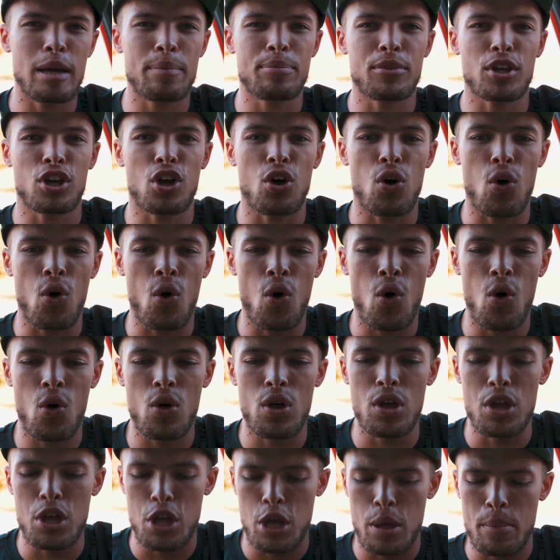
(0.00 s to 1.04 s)
up the coal.
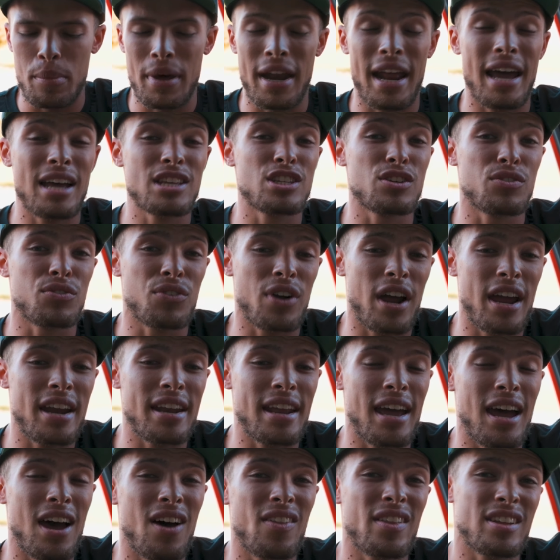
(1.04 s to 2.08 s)
But as of right
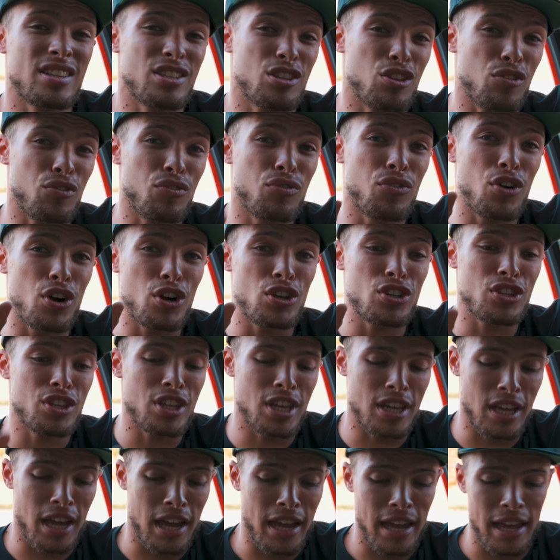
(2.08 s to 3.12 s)
now, that's the first
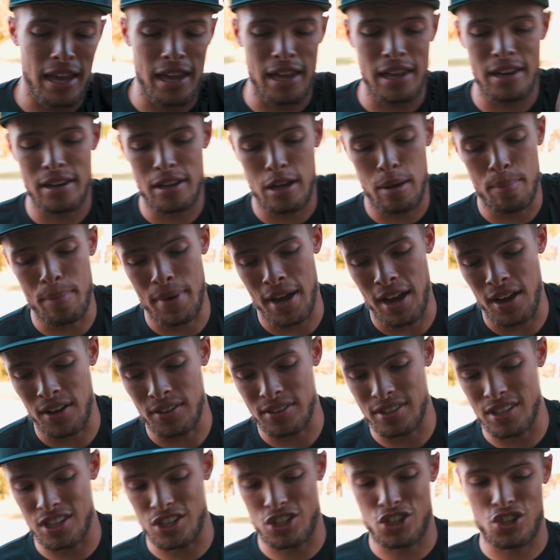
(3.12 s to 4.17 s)
thing I hate about
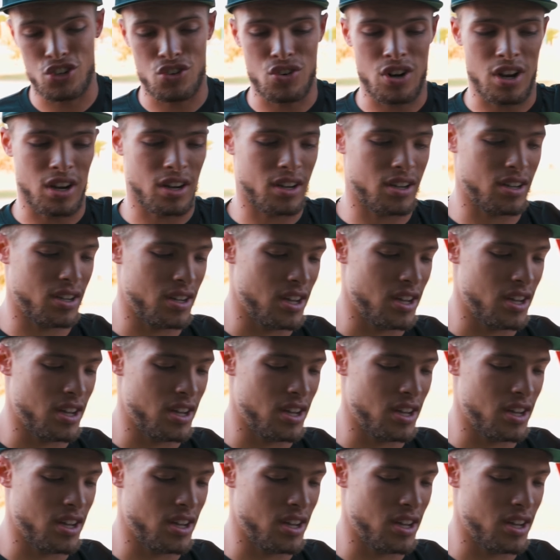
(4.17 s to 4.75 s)
this truck.